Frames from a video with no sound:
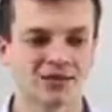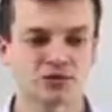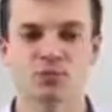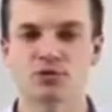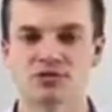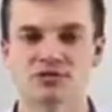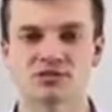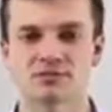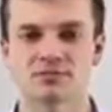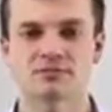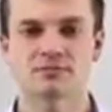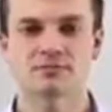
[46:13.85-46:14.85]
Can I just
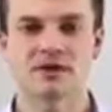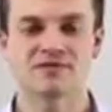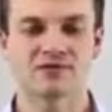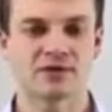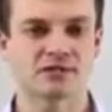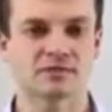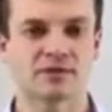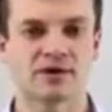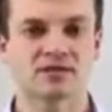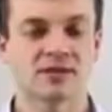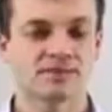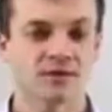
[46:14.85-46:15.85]
purchase some
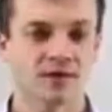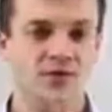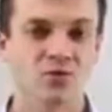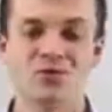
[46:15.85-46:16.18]
advertising space?